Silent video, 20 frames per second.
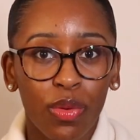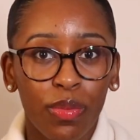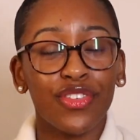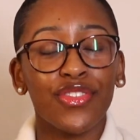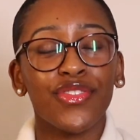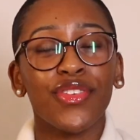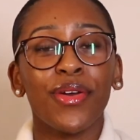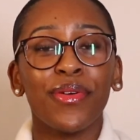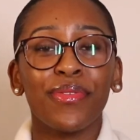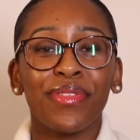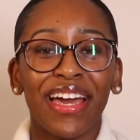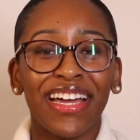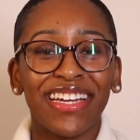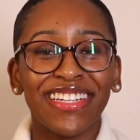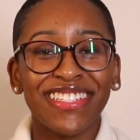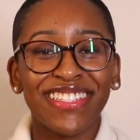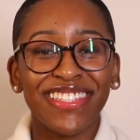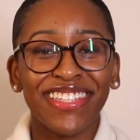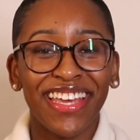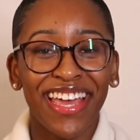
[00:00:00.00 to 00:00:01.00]
So that
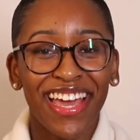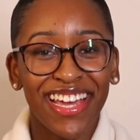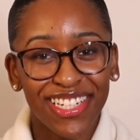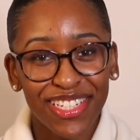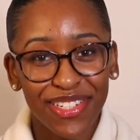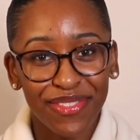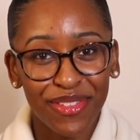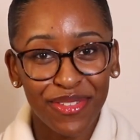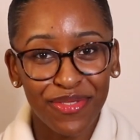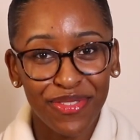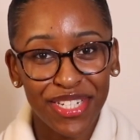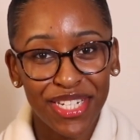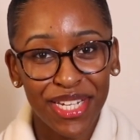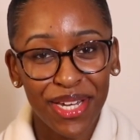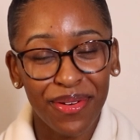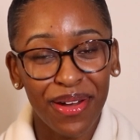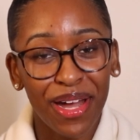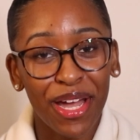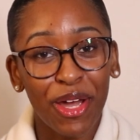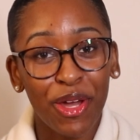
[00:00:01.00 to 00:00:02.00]
is the end of the
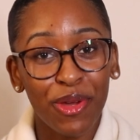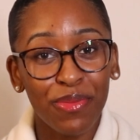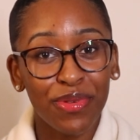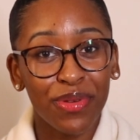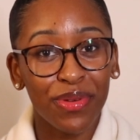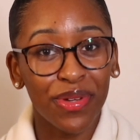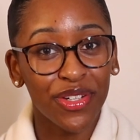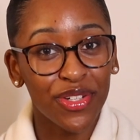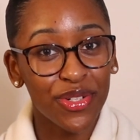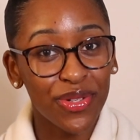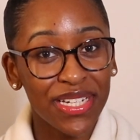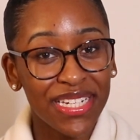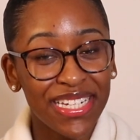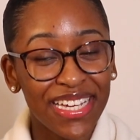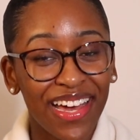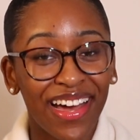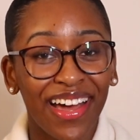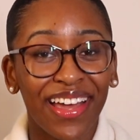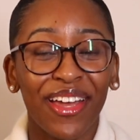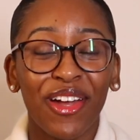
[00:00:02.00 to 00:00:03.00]
video. I hope you enjoyed it.
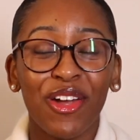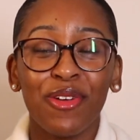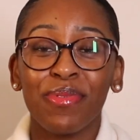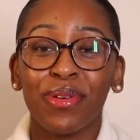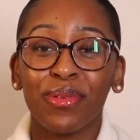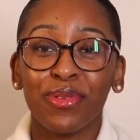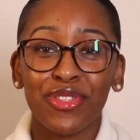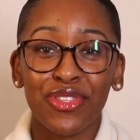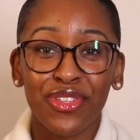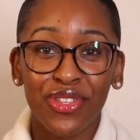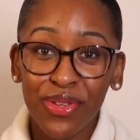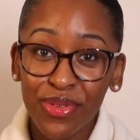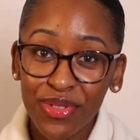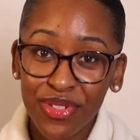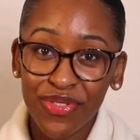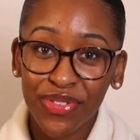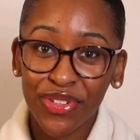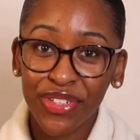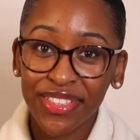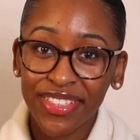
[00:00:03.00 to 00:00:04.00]
I hope it was
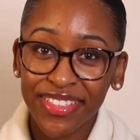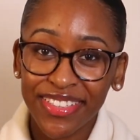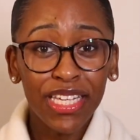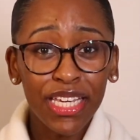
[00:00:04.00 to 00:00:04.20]
useful.